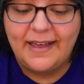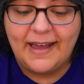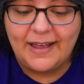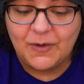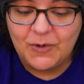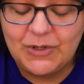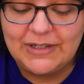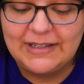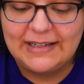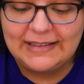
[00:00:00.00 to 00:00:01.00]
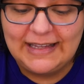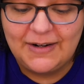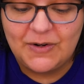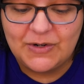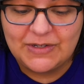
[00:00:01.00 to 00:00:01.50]
I couldn't let
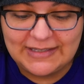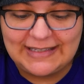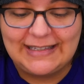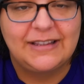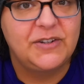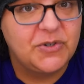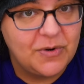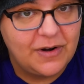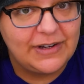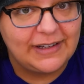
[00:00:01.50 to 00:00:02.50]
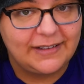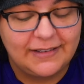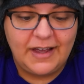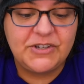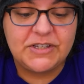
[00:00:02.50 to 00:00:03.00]
her see the drawing.
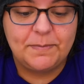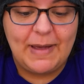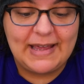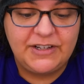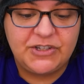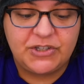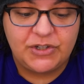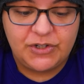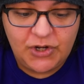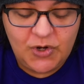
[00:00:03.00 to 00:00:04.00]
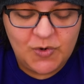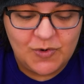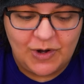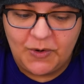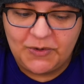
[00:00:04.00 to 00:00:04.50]
I just managed
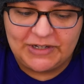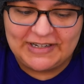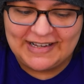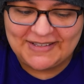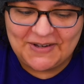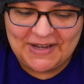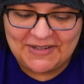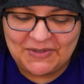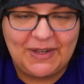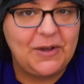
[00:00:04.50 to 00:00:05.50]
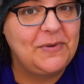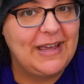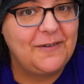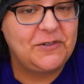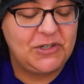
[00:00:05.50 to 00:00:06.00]
two. Oh goodness. Okay, so now we
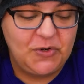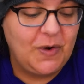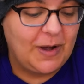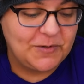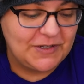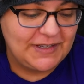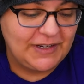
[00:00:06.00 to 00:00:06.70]
have two options